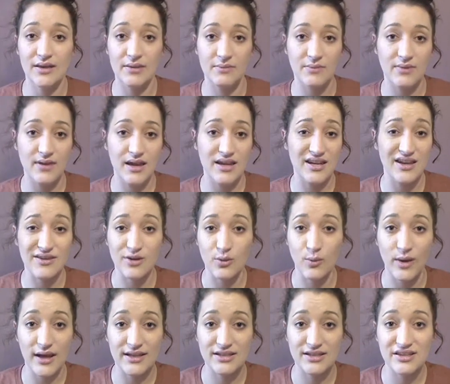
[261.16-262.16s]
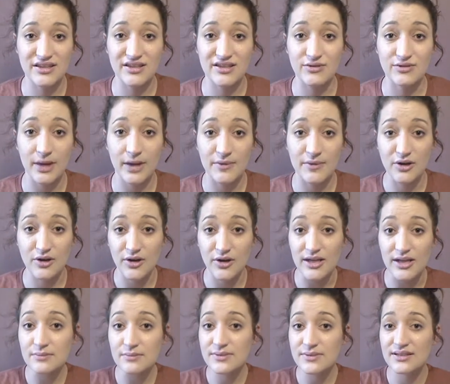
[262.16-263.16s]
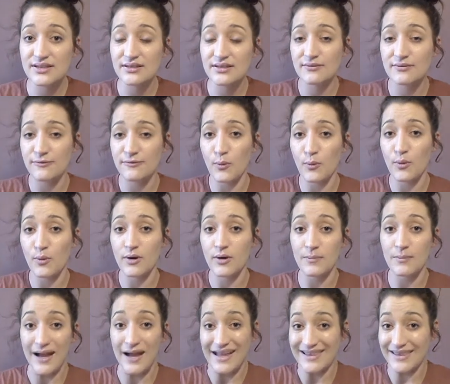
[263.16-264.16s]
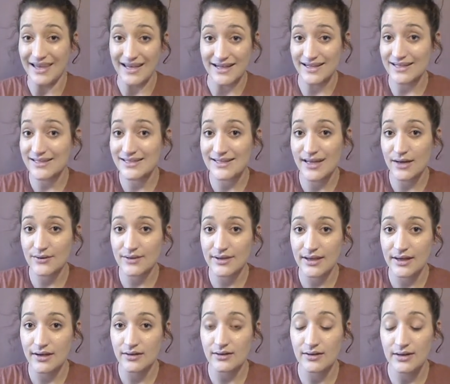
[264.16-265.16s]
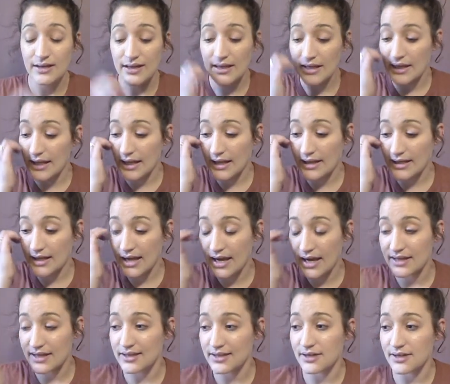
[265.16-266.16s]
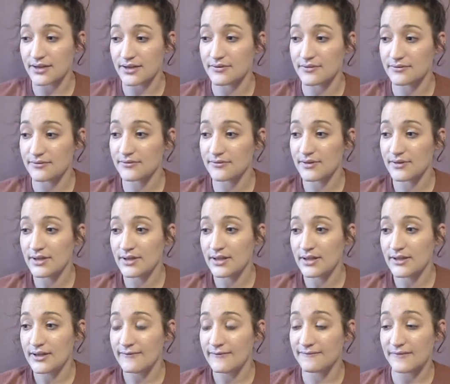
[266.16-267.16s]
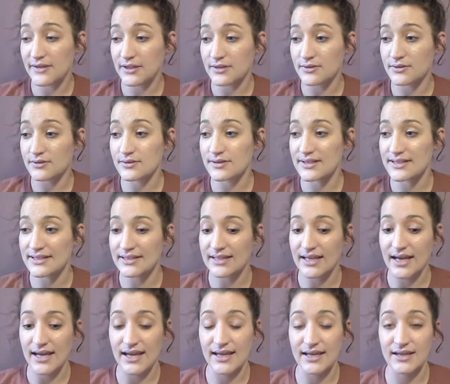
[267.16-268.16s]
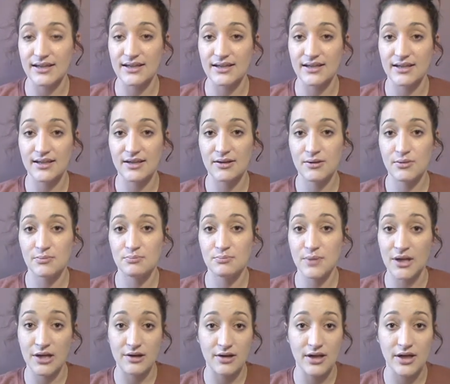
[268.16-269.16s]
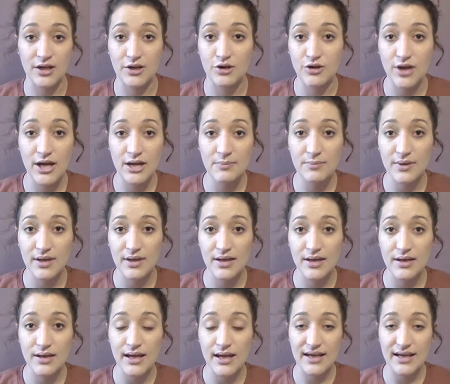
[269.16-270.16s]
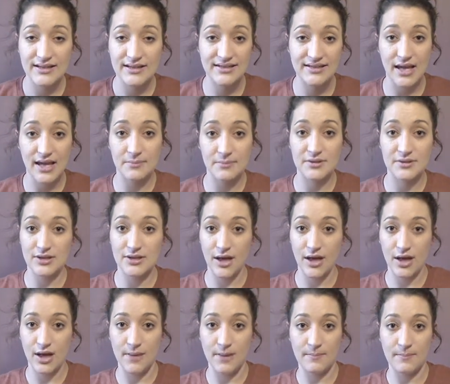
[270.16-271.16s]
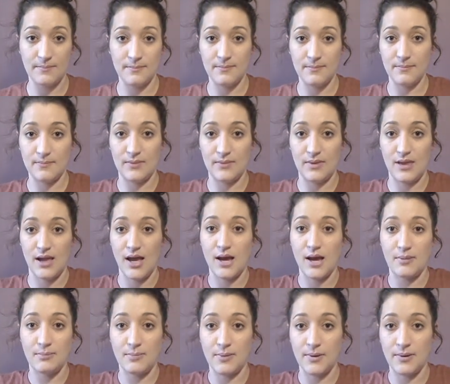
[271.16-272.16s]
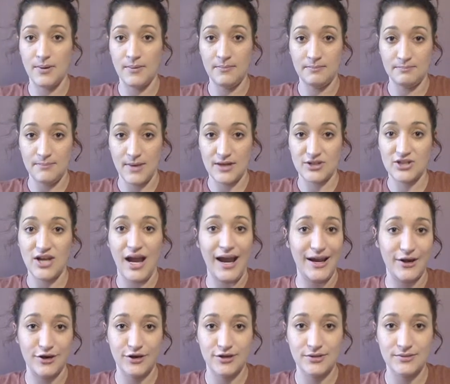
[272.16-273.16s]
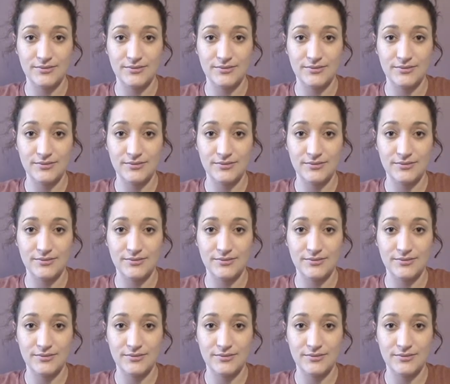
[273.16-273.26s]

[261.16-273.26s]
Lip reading: Another way to describe the cramps for my ladies out there, it kind of feels like period cramping, except up much higher.